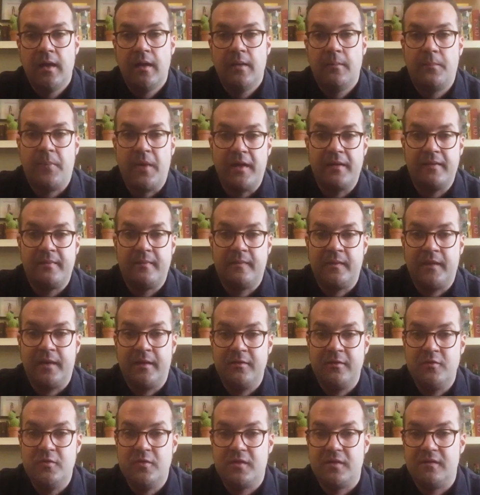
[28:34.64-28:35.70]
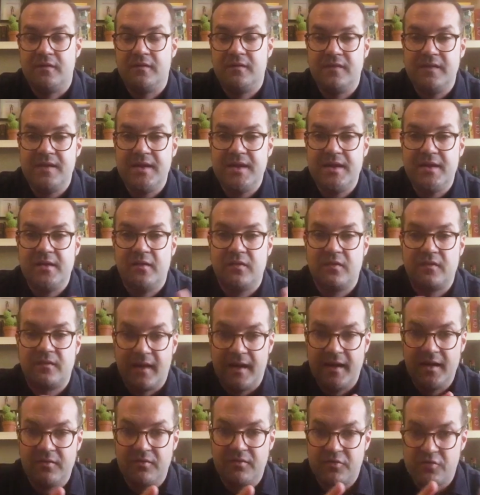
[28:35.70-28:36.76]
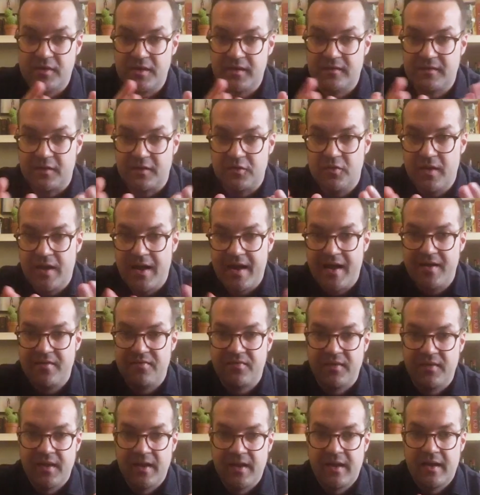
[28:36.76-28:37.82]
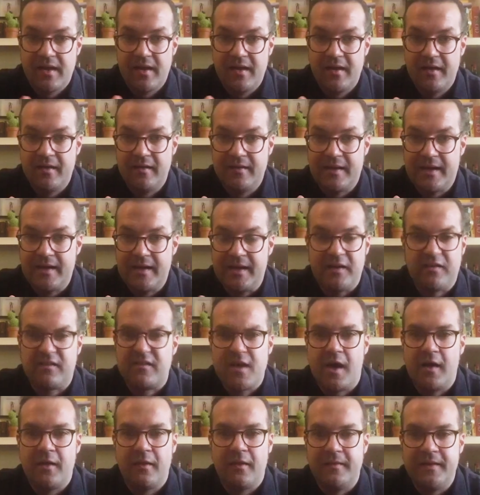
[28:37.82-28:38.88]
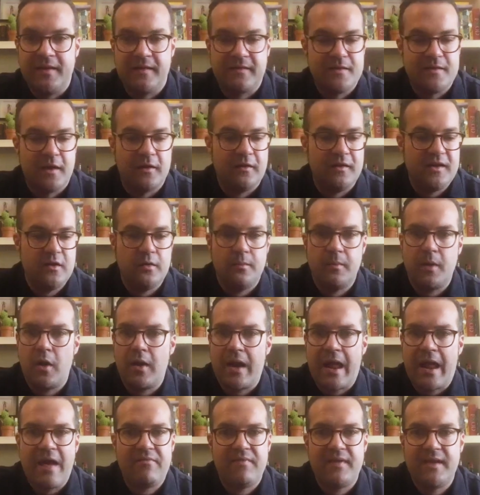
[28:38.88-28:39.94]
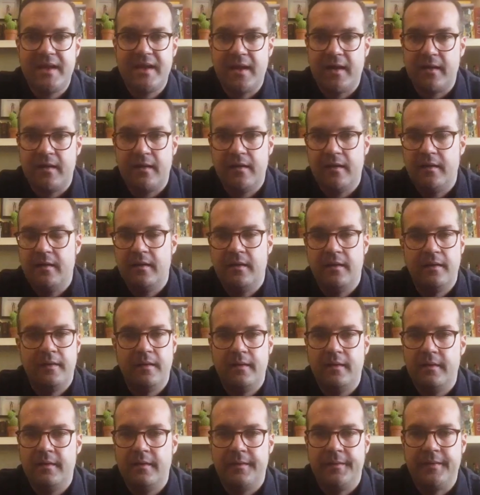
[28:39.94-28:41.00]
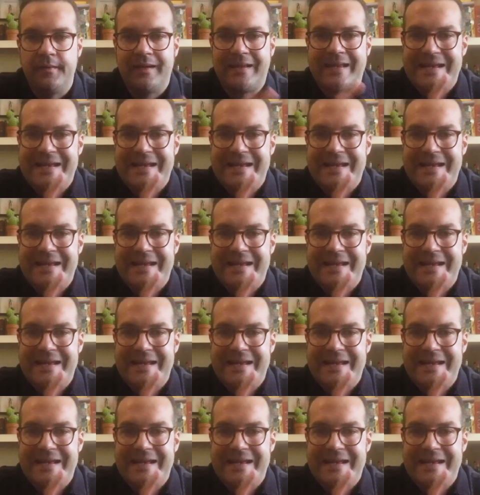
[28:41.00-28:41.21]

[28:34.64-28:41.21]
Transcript: But uh, you can see in the style of drinks that you have uh, that it's not, it's not only about having uh,